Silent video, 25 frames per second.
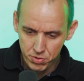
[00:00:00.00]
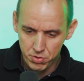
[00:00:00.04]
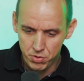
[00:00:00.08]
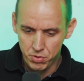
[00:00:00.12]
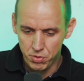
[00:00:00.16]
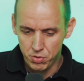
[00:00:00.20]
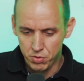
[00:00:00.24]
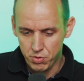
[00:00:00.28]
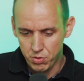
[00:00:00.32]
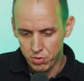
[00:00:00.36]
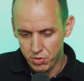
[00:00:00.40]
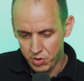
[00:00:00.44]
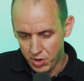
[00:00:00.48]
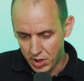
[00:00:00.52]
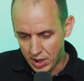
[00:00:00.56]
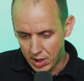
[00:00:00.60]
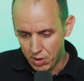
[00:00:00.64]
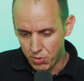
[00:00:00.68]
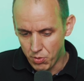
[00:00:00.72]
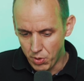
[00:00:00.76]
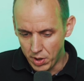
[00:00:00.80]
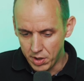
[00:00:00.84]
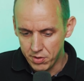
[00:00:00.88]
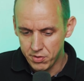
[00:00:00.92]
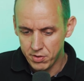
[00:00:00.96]
to take
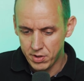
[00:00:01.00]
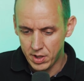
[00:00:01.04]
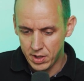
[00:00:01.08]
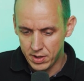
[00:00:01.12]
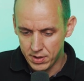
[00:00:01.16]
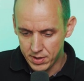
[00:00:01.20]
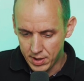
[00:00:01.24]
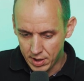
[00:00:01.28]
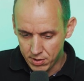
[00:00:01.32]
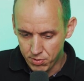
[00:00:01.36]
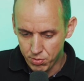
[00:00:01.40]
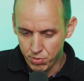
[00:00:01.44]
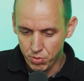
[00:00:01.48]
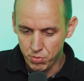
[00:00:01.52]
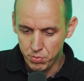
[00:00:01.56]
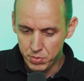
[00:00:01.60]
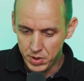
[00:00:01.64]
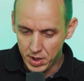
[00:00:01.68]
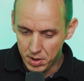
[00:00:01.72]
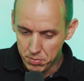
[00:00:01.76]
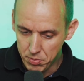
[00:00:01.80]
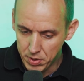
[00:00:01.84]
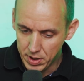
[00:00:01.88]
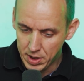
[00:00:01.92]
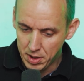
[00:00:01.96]
a risk, and that will
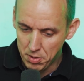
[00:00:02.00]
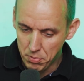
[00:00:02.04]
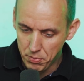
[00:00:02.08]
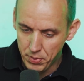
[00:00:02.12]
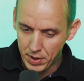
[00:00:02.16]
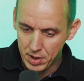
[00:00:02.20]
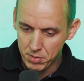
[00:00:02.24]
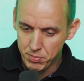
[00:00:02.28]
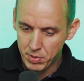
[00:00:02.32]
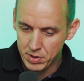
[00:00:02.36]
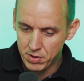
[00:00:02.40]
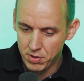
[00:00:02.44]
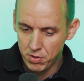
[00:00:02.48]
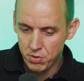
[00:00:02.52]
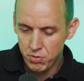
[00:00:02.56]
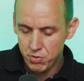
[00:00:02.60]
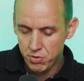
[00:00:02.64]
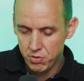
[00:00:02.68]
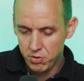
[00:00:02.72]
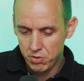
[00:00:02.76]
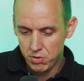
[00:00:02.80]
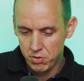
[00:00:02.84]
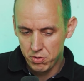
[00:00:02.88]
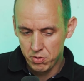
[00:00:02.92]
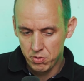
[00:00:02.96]
be a big impact. But
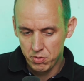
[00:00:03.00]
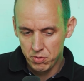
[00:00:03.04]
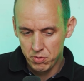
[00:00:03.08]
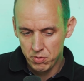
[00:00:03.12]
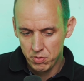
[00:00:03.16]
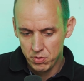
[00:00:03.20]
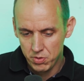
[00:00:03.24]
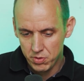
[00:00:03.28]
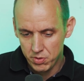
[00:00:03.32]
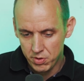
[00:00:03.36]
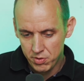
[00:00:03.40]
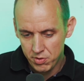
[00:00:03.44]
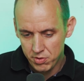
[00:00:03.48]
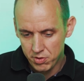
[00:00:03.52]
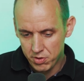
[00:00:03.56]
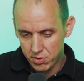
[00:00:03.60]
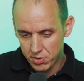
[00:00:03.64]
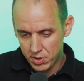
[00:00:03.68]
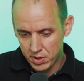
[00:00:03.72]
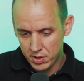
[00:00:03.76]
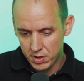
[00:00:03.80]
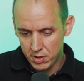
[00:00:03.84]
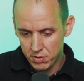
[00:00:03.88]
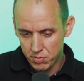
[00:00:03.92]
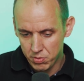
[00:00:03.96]
also this is
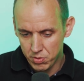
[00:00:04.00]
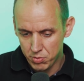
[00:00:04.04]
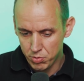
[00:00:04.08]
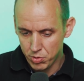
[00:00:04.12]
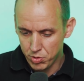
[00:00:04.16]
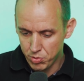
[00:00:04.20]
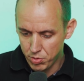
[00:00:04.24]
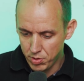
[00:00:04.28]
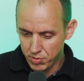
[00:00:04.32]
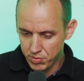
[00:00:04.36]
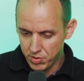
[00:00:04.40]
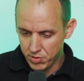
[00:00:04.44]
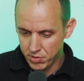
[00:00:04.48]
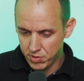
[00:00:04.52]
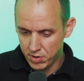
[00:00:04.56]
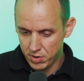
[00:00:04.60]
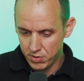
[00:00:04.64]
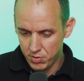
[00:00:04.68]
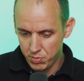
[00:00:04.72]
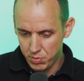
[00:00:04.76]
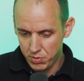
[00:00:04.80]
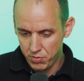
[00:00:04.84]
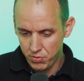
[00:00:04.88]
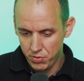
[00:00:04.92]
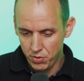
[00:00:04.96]
connected with what we have
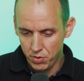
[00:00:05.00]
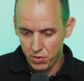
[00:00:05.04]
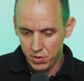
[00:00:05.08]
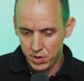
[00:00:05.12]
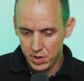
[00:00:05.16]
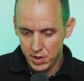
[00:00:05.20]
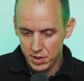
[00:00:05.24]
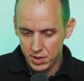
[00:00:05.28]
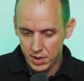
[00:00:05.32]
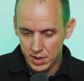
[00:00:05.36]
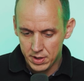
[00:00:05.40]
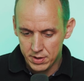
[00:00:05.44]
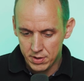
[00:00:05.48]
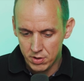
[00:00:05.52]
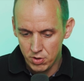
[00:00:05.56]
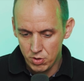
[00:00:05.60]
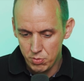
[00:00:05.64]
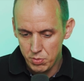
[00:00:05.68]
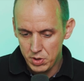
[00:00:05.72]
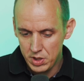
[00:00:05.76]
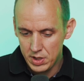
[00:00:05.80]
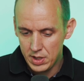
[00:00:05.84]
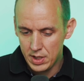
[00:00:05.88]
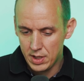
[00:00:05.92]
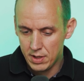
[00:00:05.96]
discussed before. It
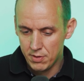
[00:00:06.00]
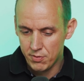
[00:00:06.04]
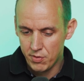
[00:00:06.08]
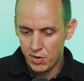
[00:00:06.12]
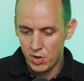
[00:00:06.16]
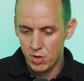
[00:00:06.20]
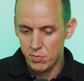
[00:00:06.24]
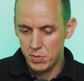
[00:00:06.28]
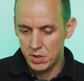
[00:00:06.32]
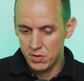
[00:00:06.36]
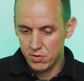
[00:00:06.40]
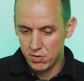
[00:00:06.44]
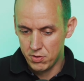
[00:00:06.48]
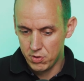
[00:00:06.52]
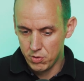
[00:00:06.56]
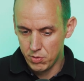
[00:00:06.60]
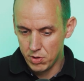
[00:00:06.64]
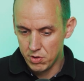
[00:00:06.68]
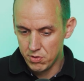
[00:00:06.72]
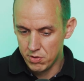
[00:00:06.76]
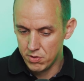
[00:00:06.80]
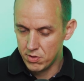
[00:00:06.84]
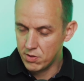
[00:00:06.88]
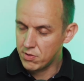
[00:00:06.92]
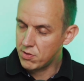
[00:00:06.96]
could be the environment
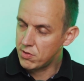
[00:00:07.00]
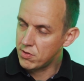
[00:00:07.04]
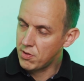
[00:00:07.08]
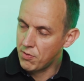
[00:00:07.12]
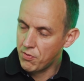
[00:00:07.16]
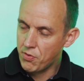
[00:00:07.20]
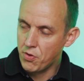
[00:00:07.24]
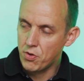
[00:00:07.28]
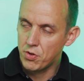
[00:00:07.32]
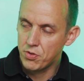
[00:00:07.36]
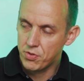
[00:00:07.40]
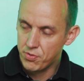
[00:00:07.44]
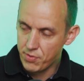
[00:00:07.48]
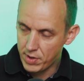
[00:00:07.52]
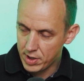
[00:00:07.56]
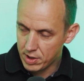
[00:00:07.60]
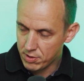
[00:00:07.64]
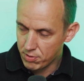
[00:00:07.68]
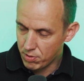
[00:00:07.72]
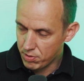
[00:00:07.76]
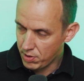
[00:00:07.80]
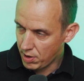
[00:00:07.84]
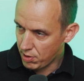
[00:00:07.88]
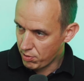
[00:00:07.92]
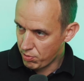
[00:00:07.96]
situation. This is the first
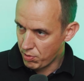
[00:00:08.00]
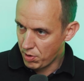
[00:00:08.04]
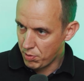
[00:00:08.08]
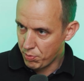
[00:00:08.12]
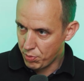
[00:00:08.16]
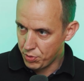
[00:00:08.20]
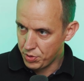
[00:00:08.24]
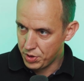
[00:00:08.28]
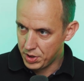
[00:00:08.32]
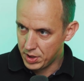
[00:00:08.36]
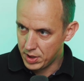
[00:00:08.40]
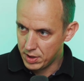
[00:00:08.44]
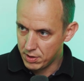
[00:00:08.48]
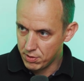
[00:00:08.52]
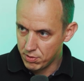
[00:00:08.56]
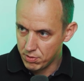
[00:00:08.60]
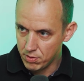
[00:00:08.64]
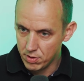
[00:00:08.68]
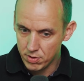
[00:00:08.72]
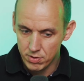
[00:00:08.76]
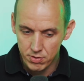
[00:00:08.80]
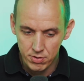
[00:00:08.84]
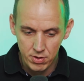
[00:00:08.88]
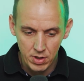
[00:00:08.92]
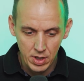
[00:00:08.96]
factor that we are putting into
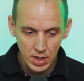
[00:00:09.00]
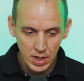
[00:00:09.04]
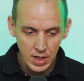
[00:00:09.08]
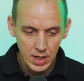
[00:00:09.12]
this.